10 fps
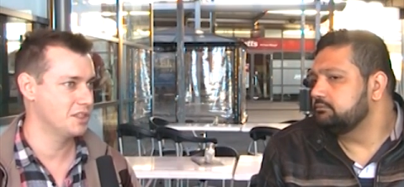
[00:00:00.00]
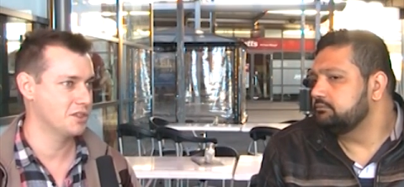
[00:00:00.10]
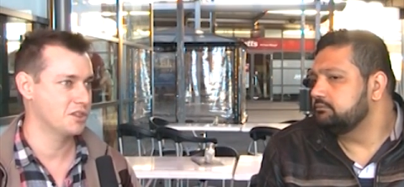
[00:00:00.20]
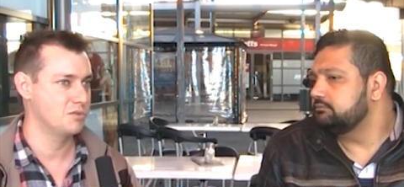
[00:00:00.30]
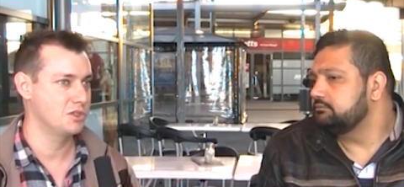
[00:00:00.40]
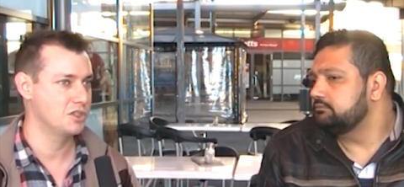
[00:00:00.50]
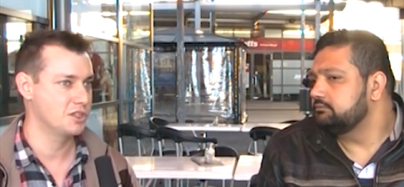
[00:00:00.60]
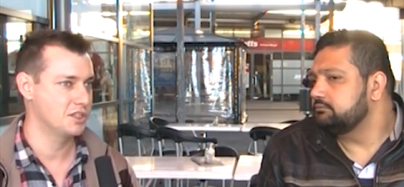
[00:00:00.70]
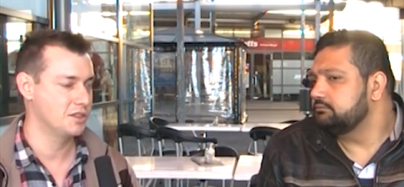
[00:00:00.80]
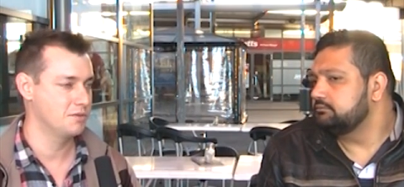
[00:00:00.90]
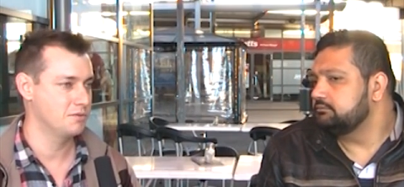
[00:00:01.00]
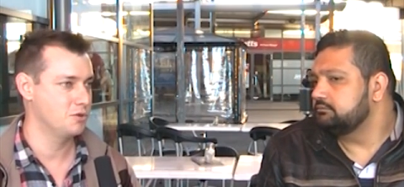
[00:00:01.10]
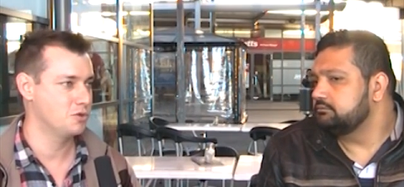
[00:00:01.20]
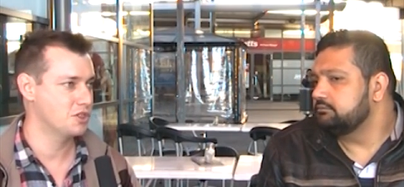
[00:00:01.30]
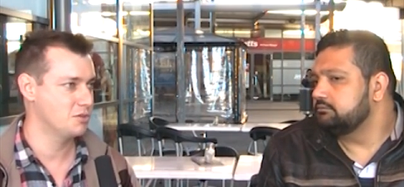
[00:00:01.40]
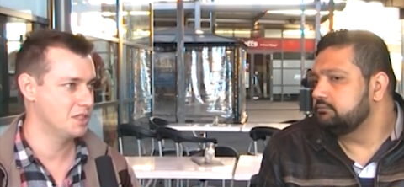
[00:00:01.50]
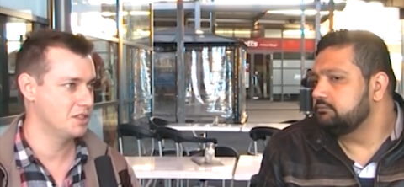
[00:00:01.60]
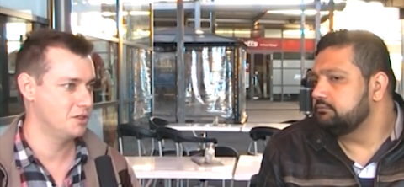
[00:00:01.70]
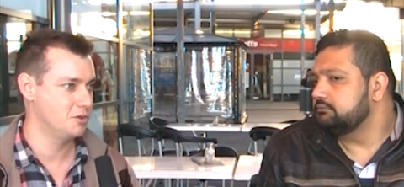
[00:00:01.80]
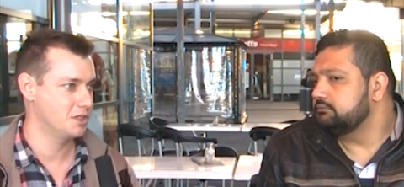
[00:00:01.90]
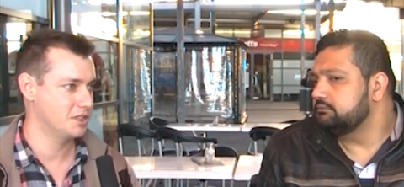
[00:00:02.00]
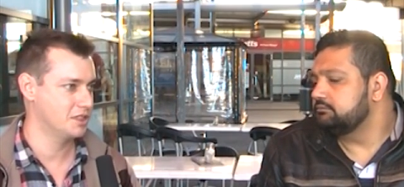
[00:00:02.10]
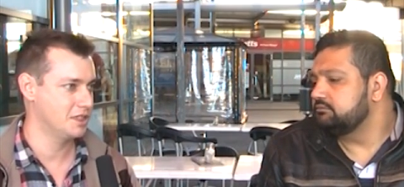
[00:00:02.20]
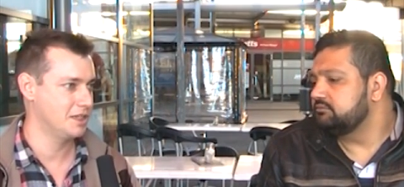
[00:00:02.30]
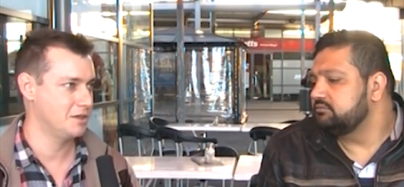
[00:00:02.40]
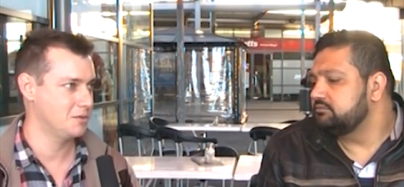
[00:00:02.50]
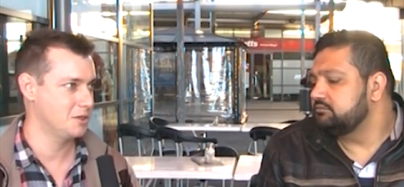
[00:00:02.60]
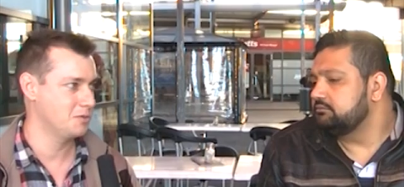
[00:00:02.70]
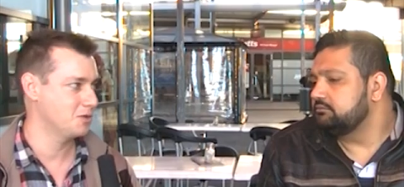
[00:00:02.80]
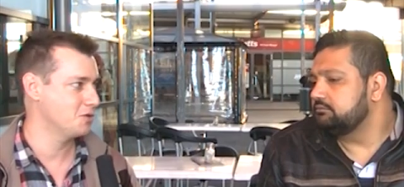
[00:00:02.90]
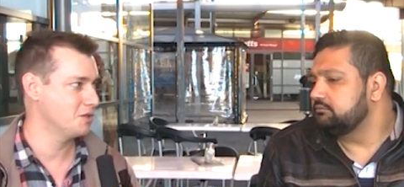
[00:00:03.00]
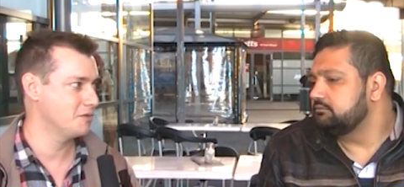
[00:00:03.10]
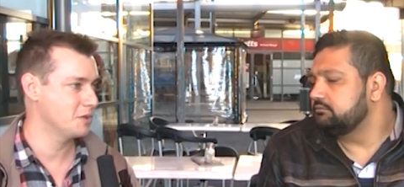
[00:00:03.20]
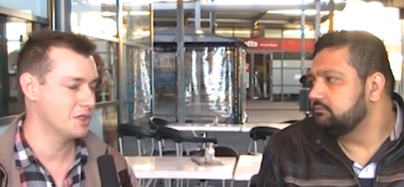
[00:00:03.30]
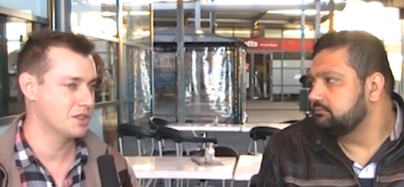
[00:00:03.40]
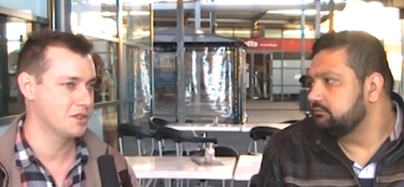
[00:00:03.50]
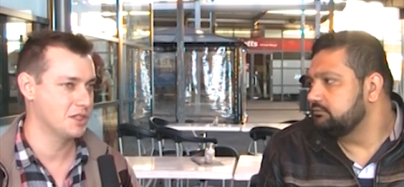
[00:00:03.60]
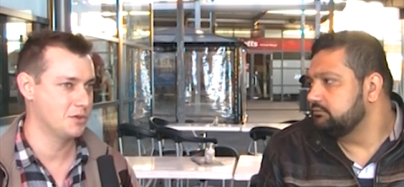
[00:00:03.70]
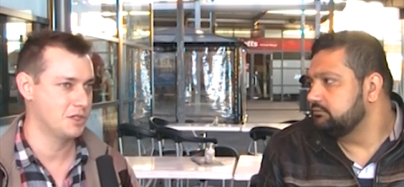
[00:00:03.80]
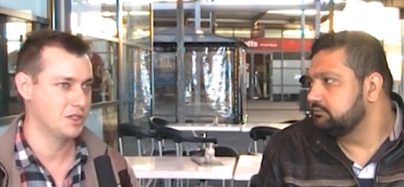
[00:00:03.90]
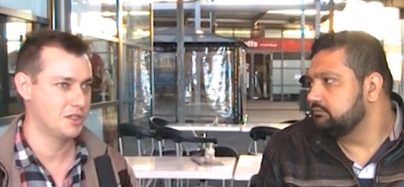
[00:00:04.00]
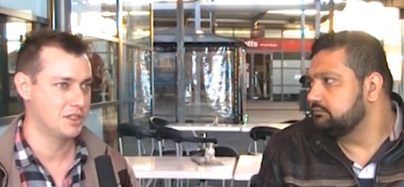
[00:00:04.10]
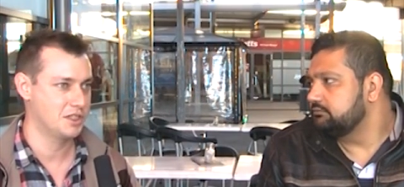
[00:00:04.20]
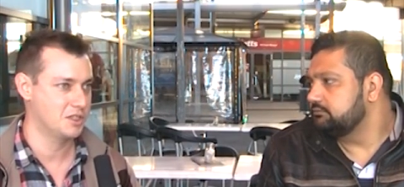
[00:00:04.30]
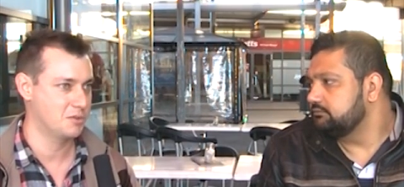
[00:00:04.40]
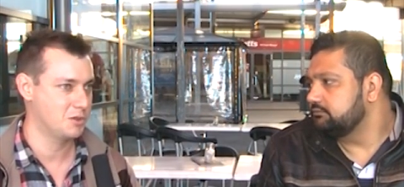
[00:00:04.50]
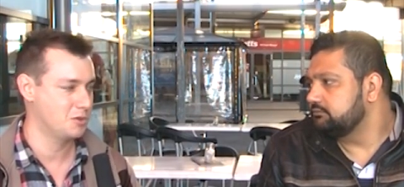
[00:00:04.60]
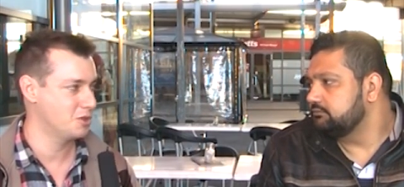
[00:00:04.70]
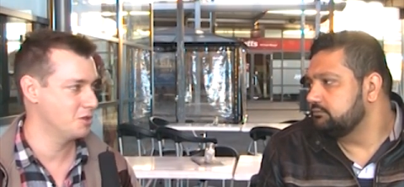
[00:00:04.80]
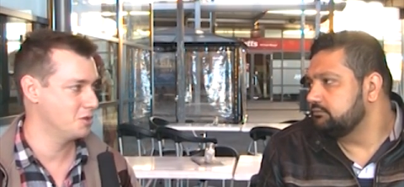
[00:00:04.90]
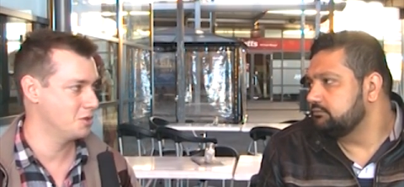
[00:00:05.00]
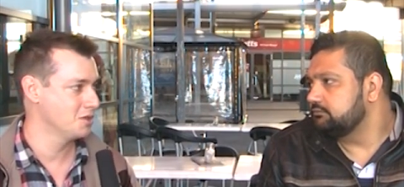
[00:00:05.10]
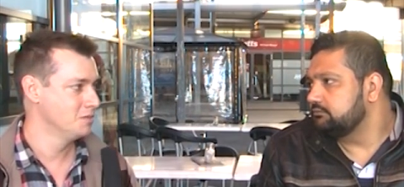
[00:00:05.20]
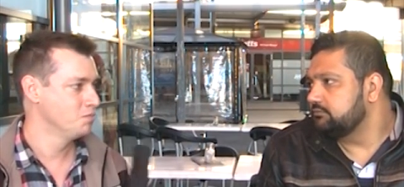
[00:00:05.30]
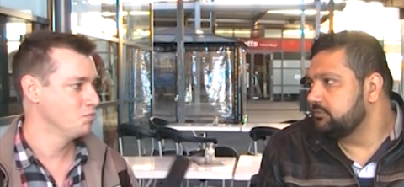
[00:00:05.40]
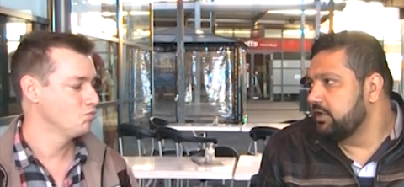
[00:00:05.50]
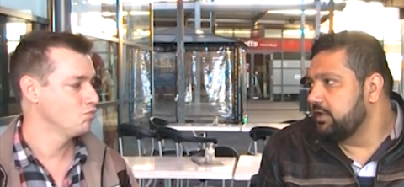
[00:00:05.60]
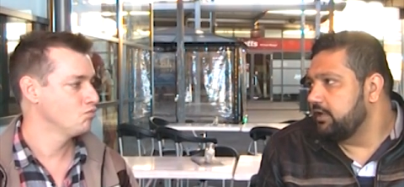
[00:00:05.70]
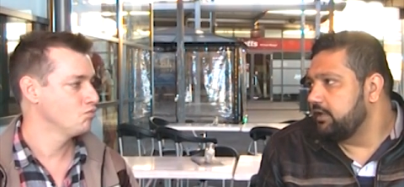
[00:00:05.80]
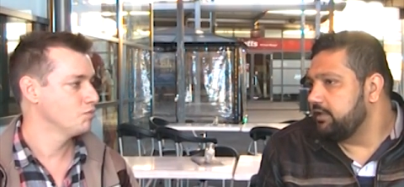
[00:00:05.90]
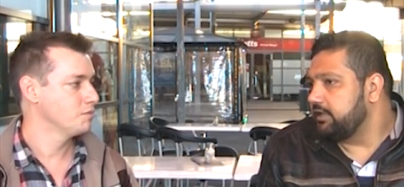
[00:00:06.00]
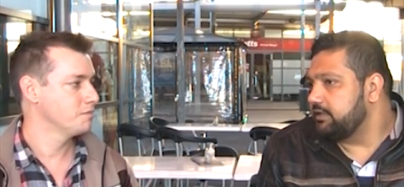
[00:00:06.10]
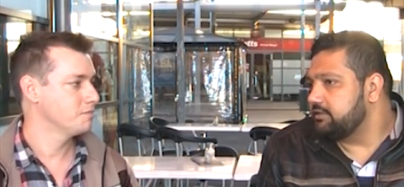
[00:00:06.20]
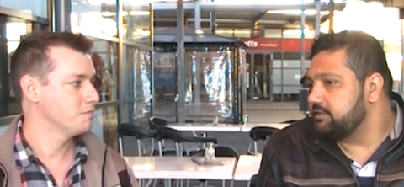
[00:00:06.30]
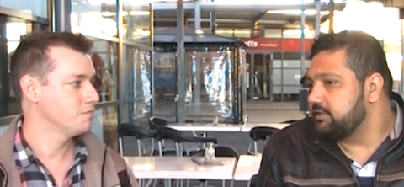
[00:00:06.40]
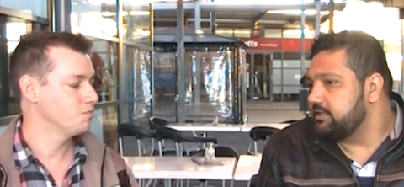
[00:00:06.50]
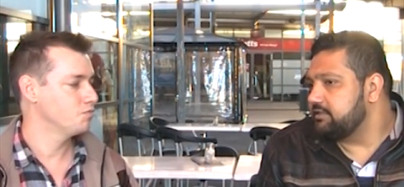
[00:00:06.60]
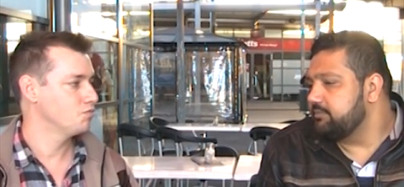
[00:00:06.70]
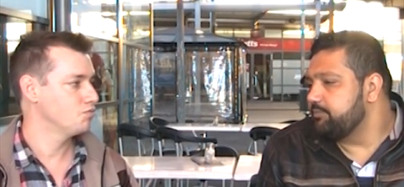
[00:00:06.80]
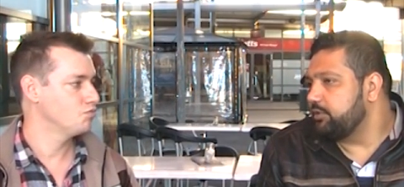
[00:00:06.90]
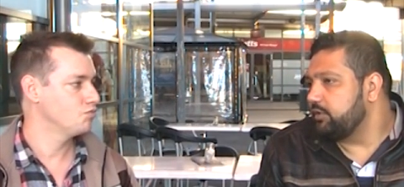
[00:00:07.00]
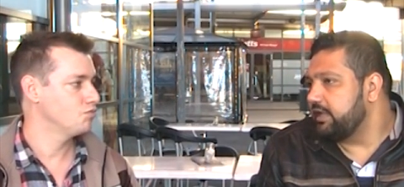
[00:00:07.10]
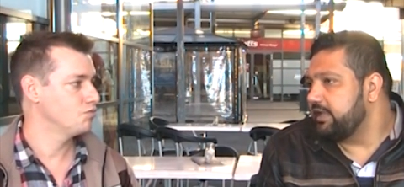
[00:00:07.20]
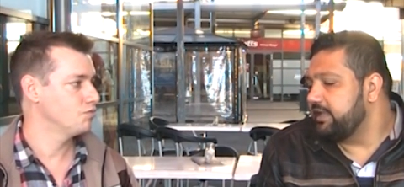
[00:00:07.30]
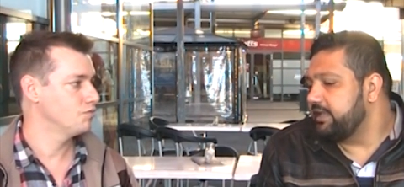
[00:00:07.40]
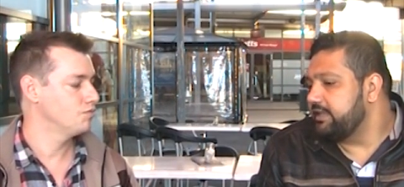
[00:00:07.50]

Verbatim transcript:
Speaker 1: as a community ought to be doing? And I'm, I'm sure everyone's got their own ideas, but what are yours? I
Speaker 2: think it's as uh, simple uh,